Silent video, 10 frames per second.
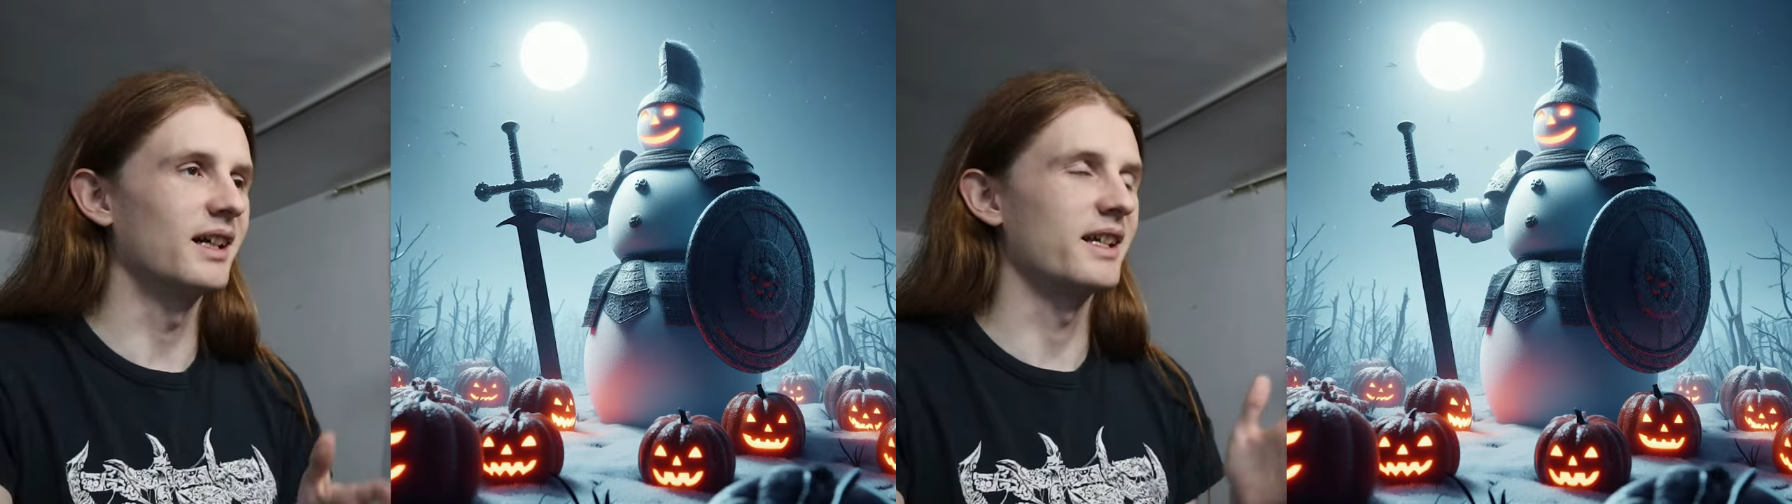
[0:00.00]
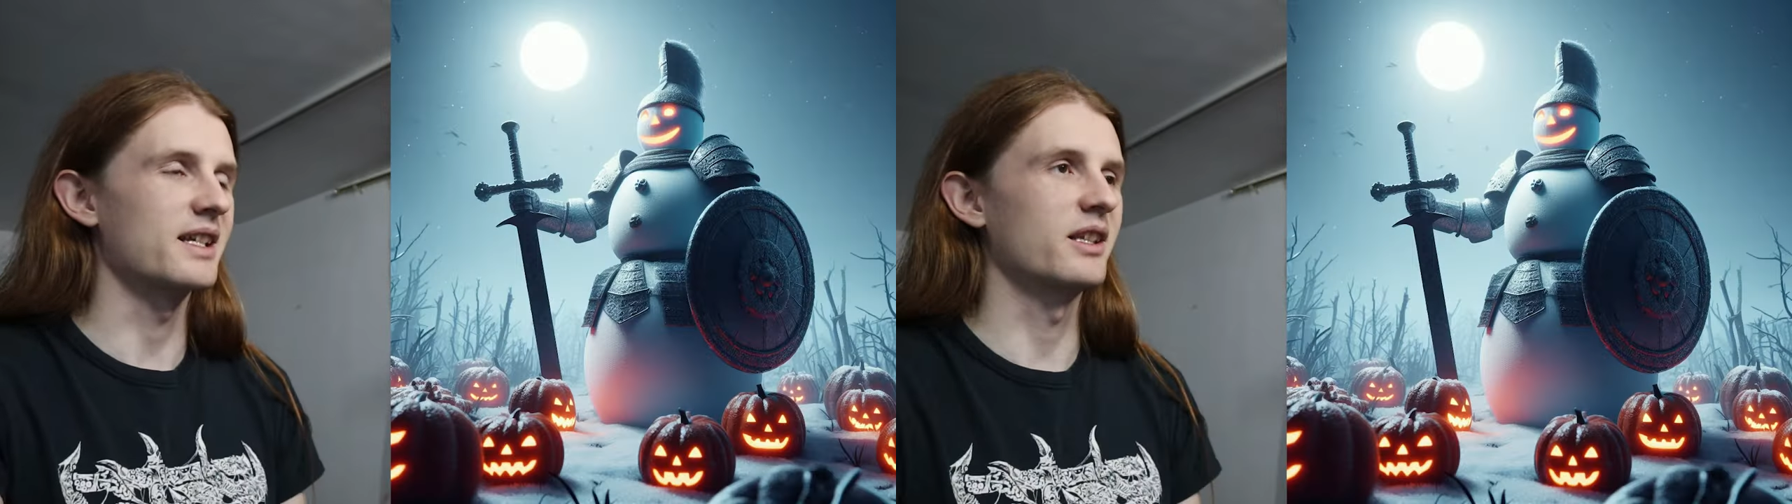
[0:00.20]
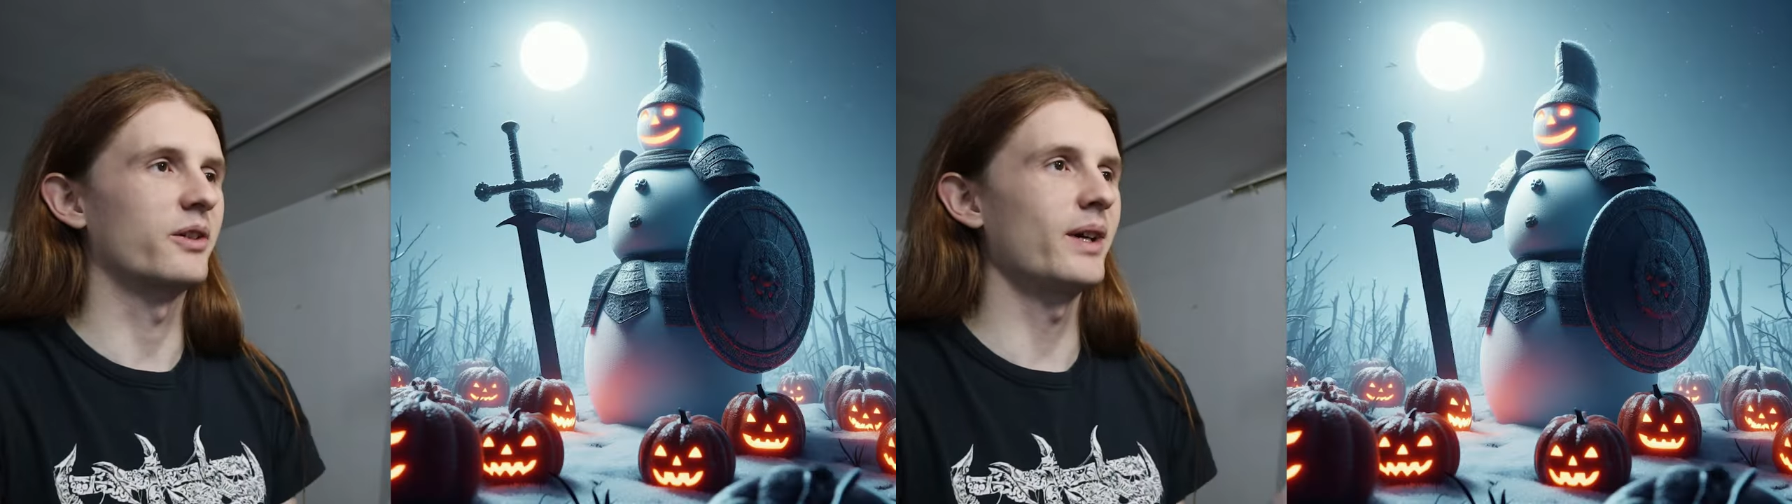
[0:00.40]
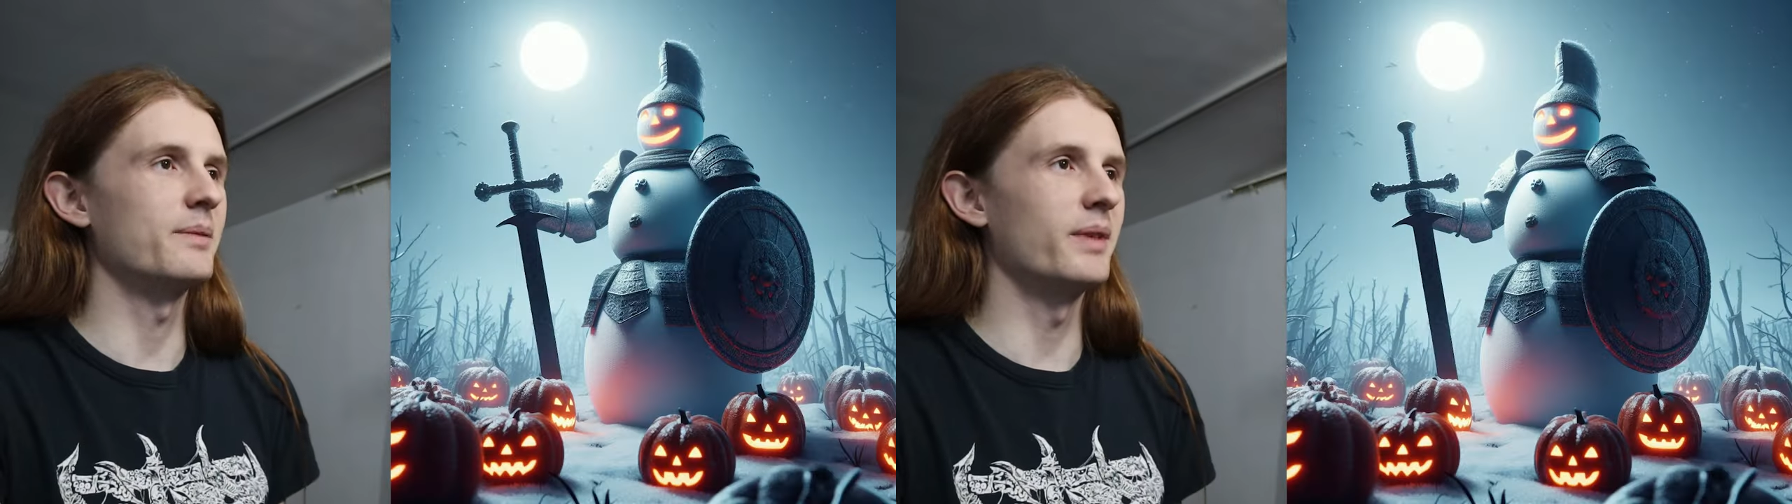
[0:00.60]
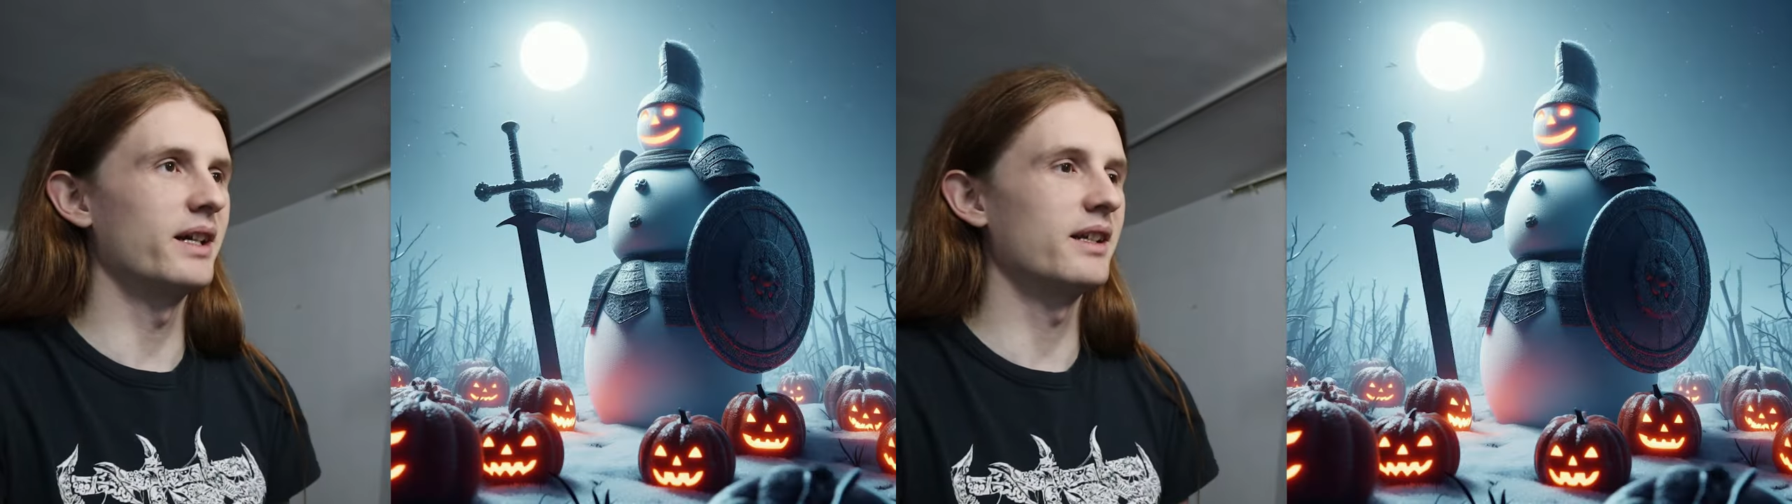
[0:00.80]
Ah yes, the
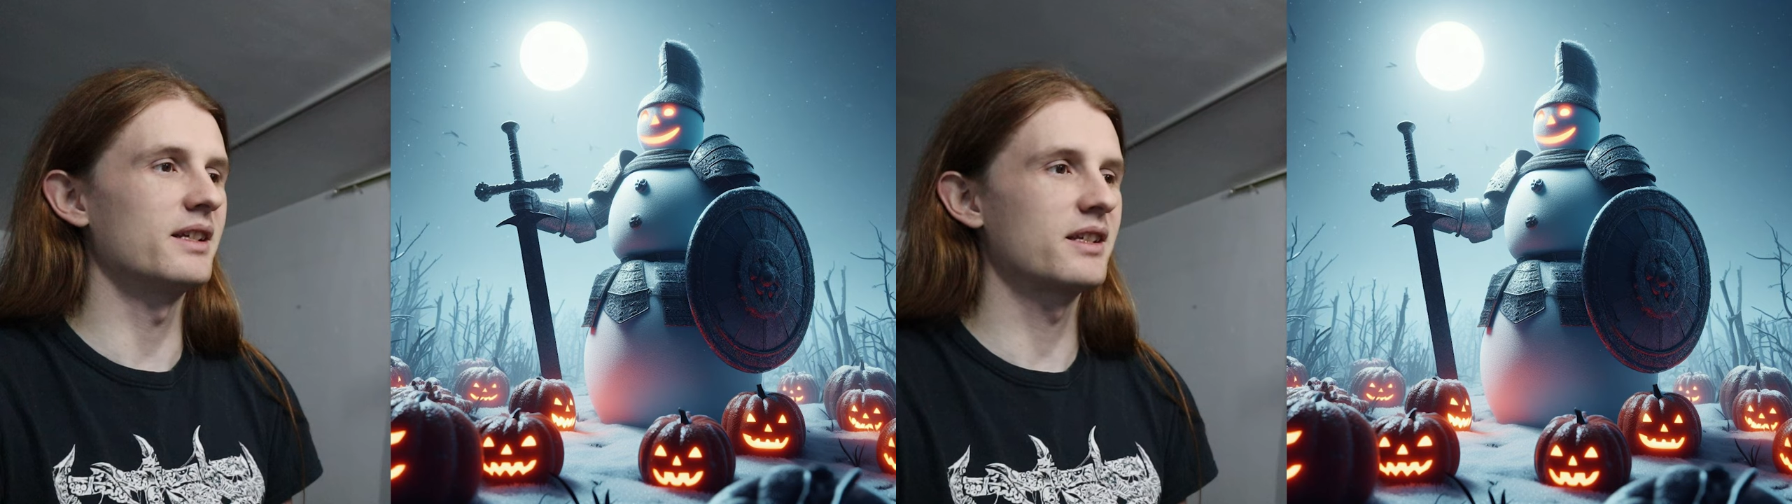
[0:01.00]
great mighty